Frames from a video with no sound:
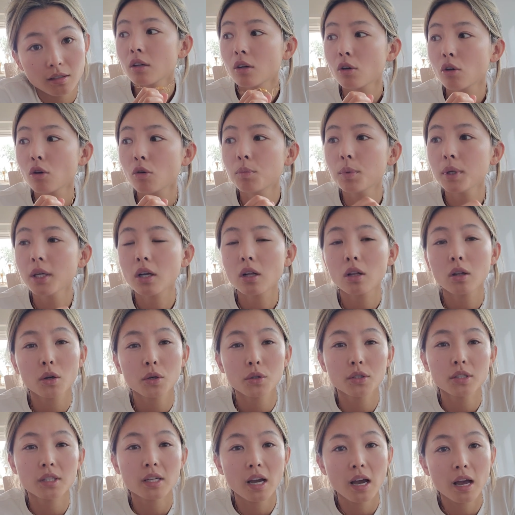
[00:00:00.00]
Could be
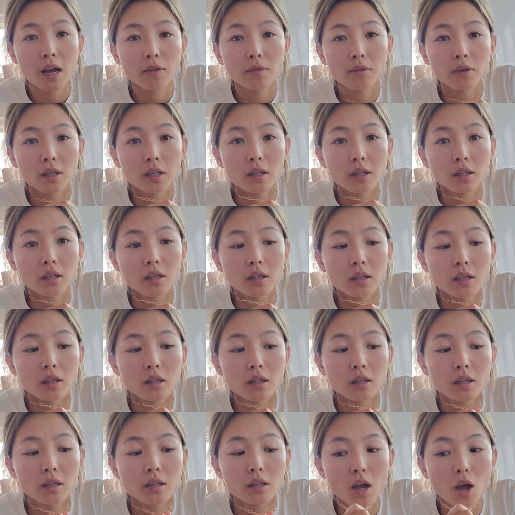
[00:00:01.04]
close to having
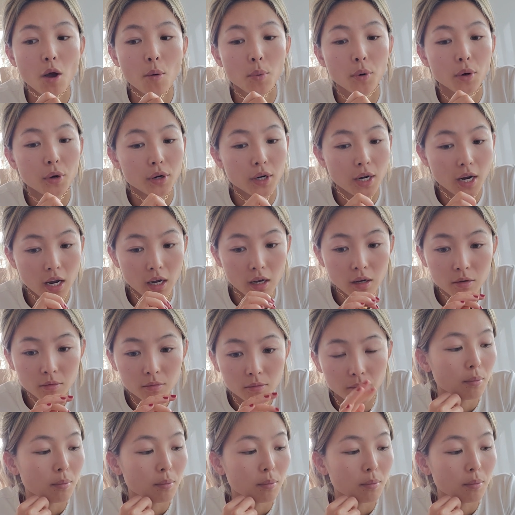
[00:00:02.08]
a burnout,